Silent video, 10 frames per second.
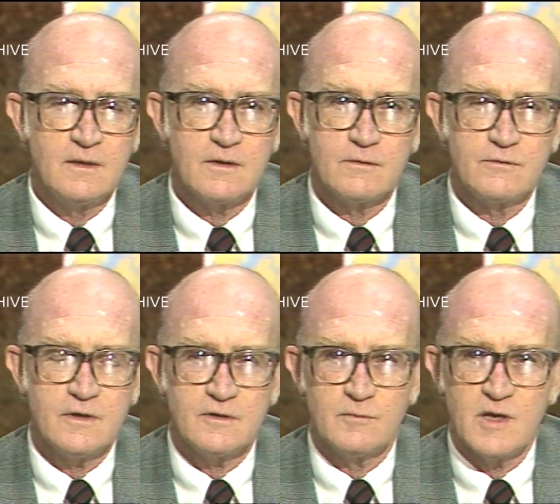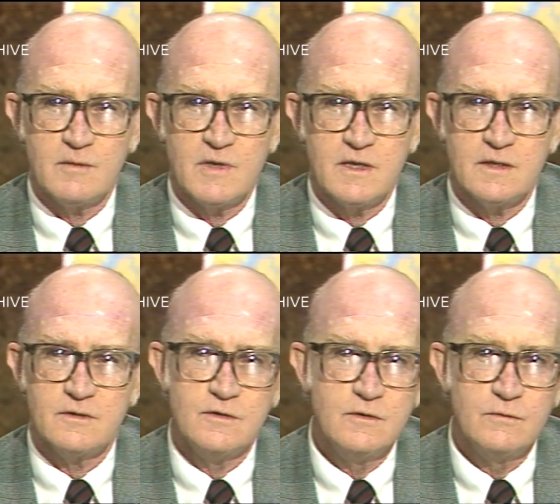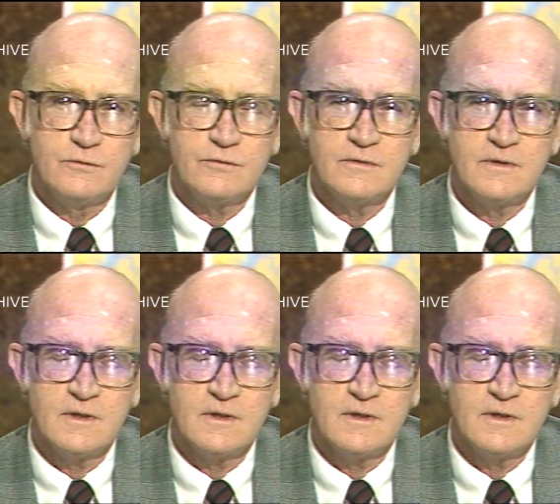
those tugs may be in use